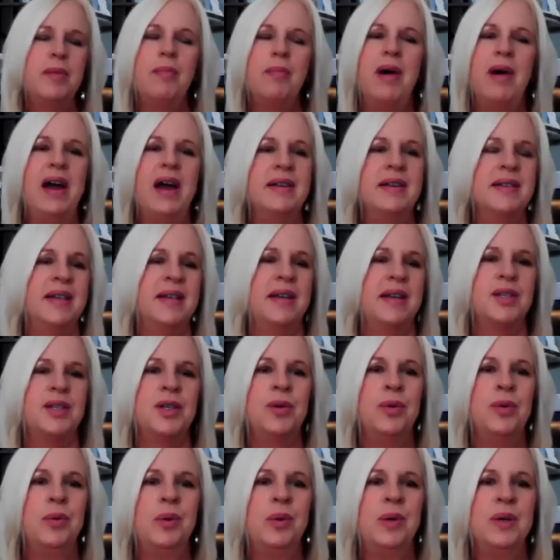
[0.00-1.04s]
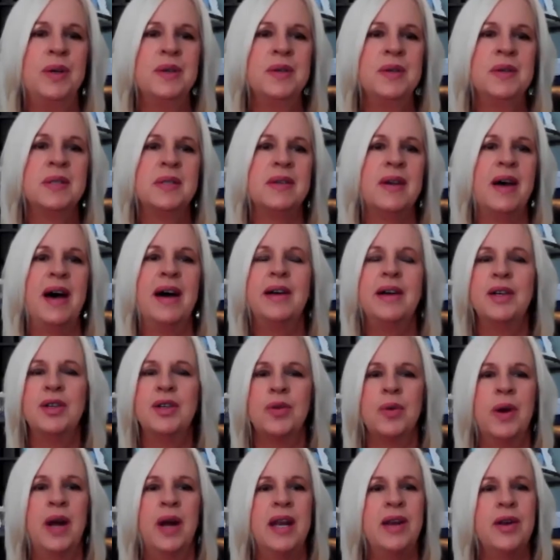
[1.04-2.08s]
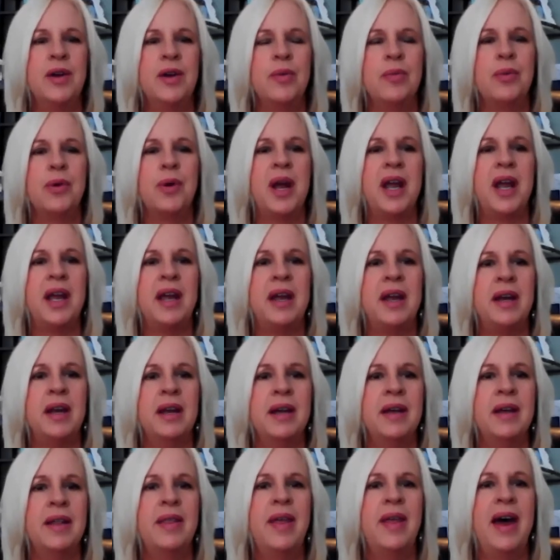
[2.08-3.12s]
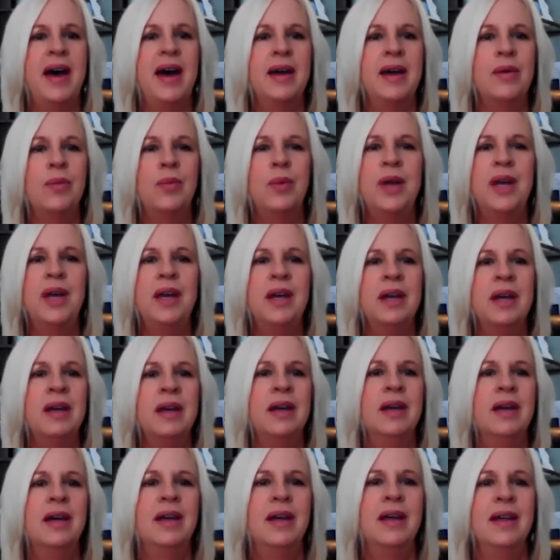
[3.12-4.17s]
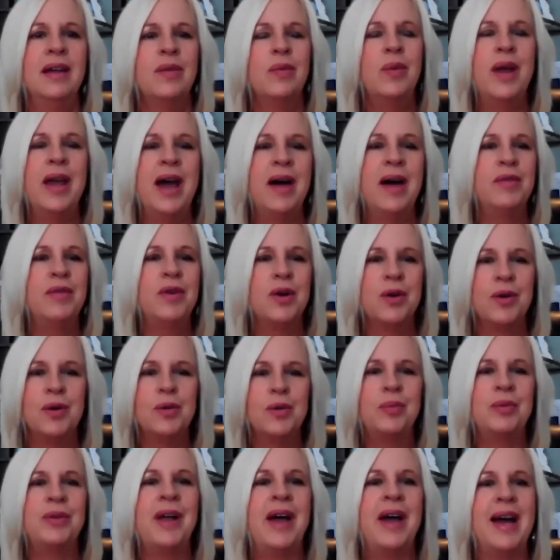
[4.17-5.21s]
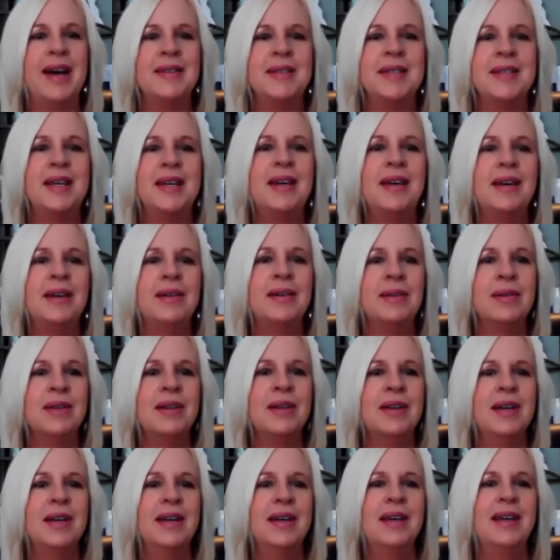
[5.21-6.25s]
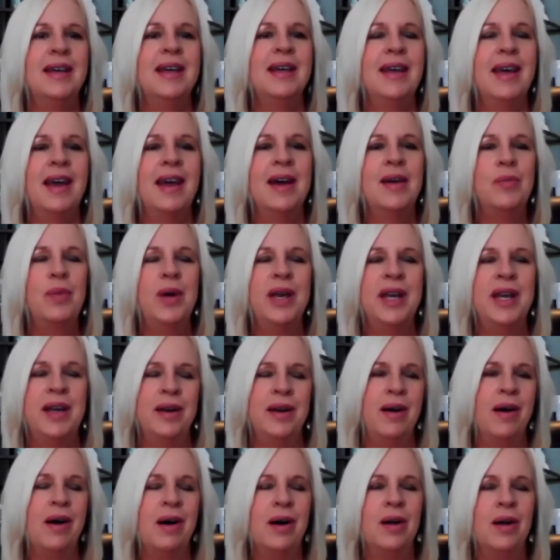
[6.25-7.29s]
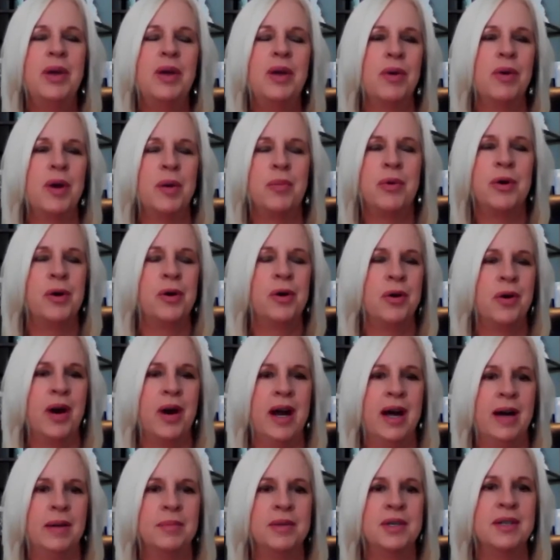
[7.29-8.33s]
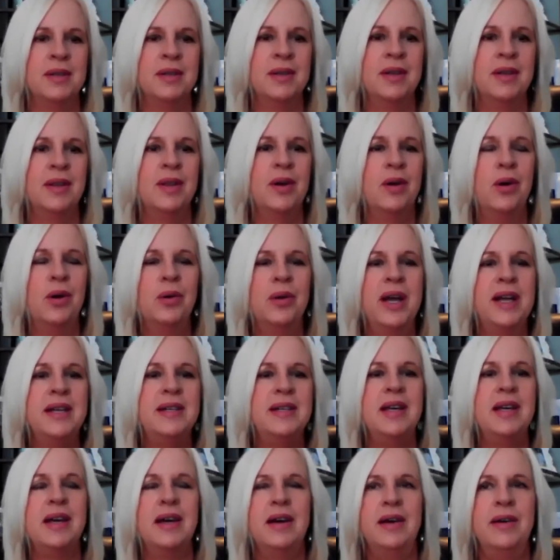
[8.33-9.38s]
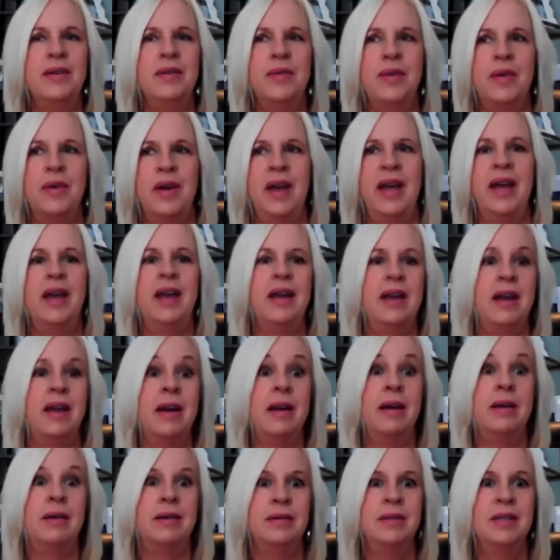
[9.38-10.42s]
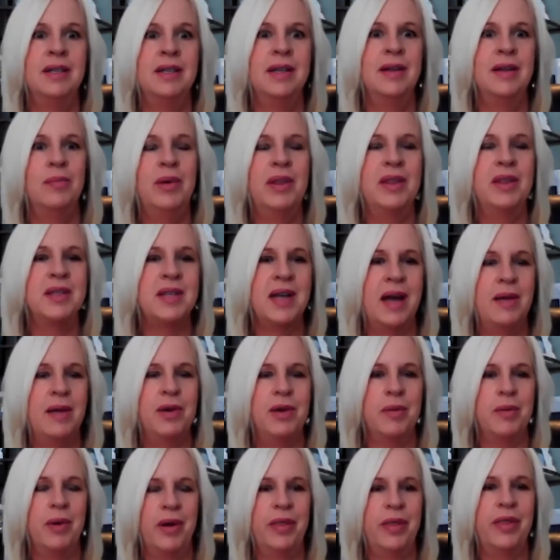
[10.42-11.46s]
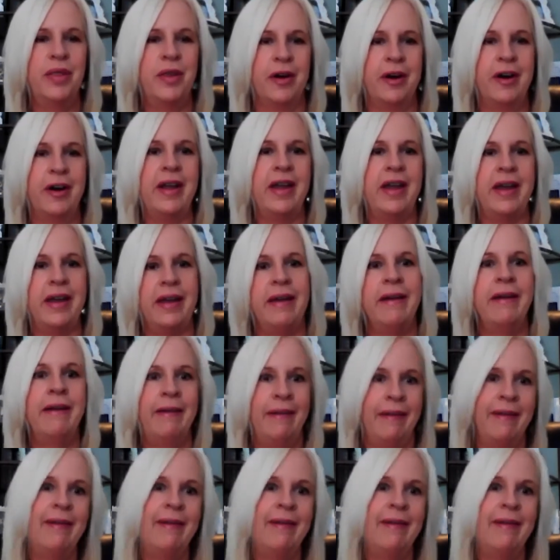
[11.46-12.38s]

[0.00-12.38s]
mindset tools, how to train your brain that we we have neuroplasty and we can all be reprogrammed. The whole idea of, hey, you know, by the time you're about 30,